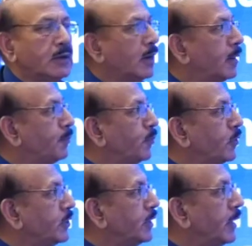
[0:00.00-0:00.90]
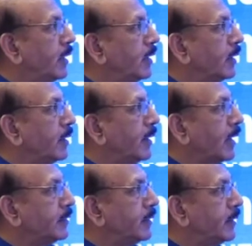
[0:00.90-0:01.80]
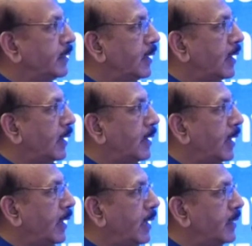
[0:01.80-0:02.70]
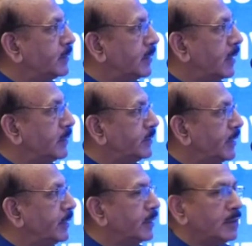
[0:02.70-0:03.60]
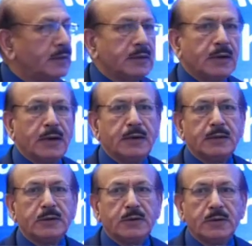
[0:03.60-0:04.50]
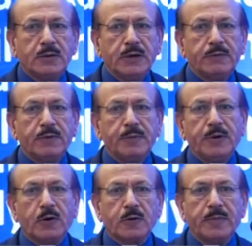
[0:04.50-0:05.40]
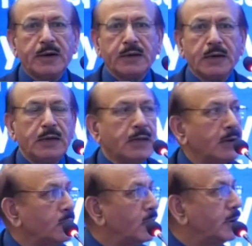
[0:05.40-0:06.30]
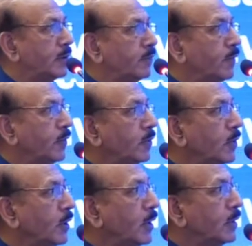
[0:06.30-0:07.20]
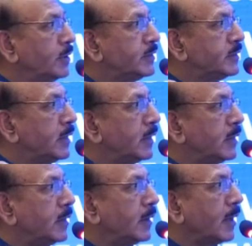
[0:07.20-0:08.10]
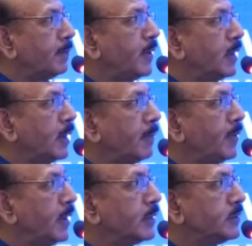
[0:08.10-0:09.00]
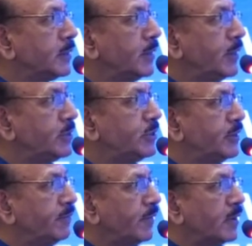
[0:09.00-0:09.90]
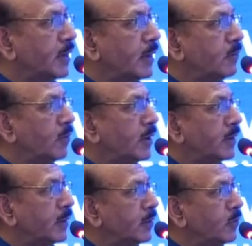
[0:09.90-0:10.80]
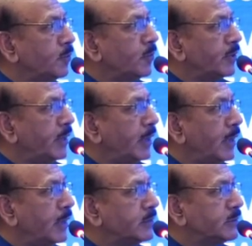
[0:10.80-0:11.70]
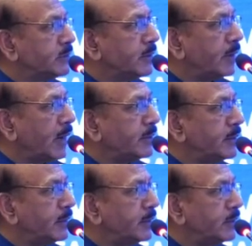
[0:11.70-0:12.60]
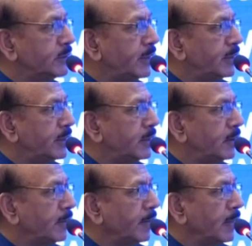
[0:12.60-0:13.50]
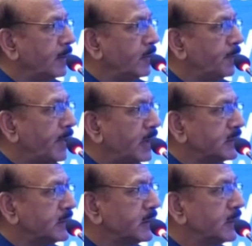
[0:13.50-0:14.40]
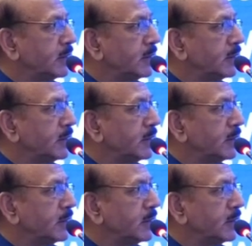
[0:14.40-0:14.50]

and put the creatinine and age and gender, and it will be automatically calculated for you. This is another application, eGFR calculator. You put the age, creatinine, gender, you press.